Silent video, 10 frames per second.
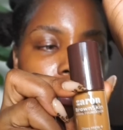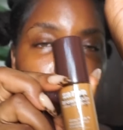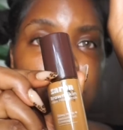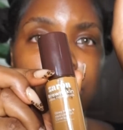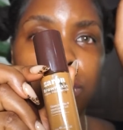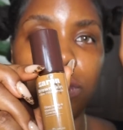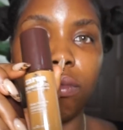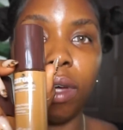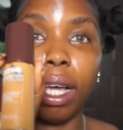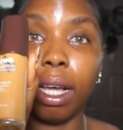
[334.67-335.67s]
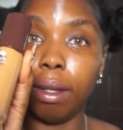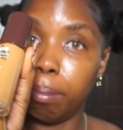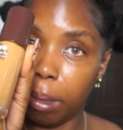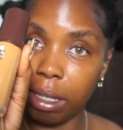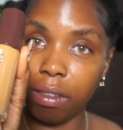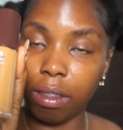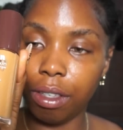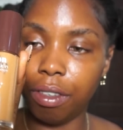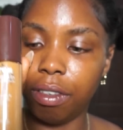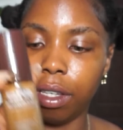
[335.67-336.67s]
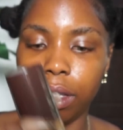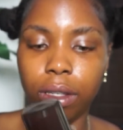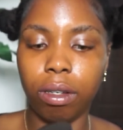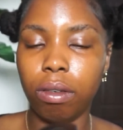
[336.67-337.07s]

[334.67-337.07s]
you know, I can match this shade